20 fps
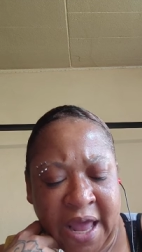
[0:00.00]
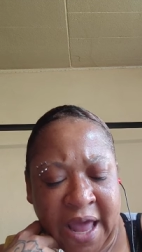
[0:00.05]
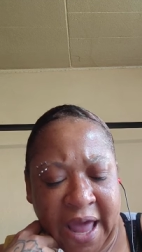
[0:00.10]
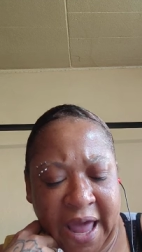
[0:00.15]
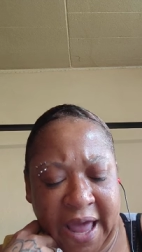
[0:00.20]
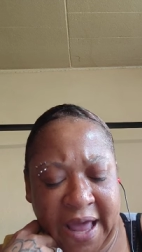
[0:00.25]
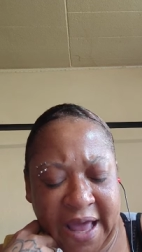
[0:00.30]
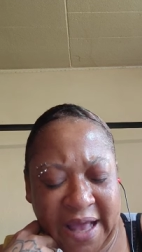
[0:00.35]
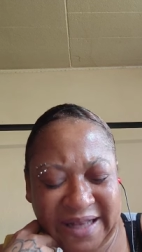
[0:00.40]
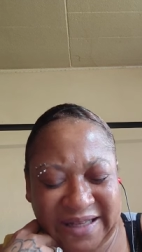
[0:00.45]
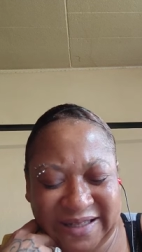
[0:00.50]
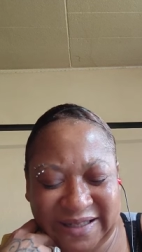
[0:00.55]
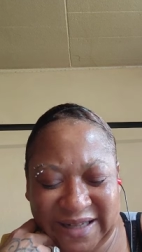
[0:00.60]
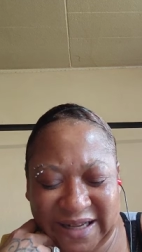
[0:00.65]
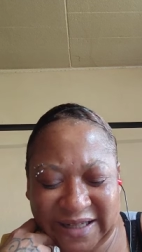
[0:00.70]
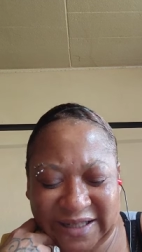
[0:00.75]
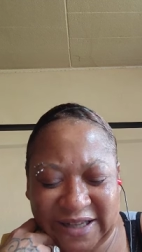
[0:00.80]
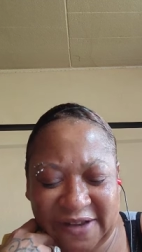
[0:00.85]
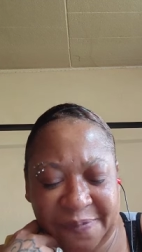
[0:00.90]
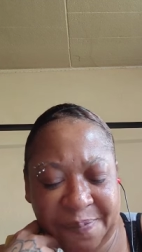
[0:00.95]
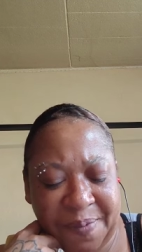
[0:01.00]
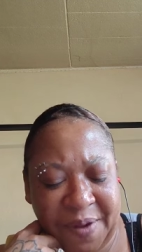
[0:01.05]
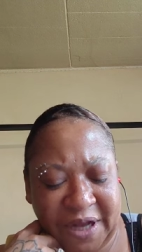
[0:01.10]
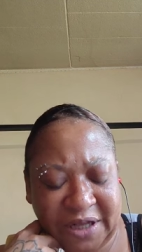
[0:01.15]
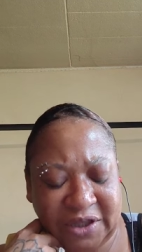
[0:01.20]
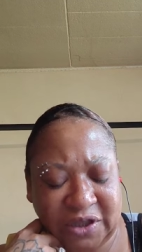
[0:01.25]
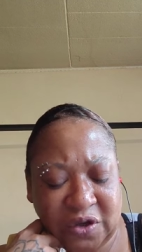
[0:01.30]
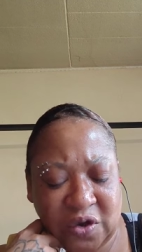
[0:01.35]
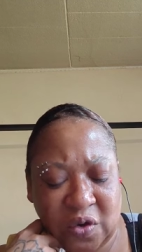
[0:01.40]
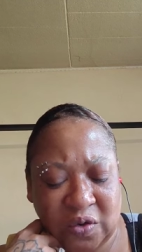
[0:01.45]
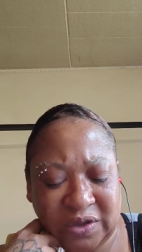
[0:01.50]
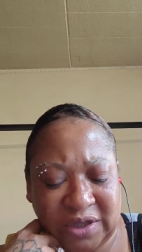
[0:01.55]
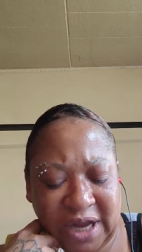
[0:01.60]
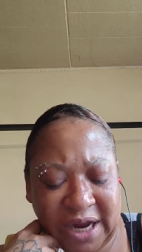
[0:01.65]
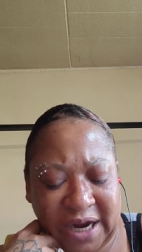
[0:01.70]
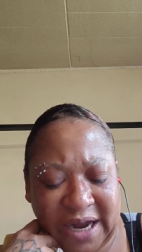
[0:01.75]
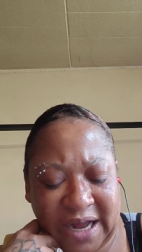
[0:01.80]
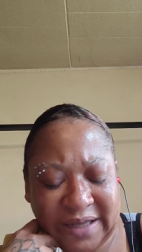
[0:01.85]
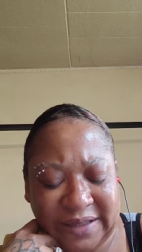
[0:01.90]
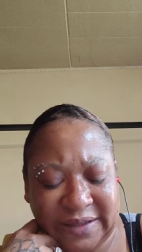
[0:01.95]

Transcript: And Six of Pentacles, like I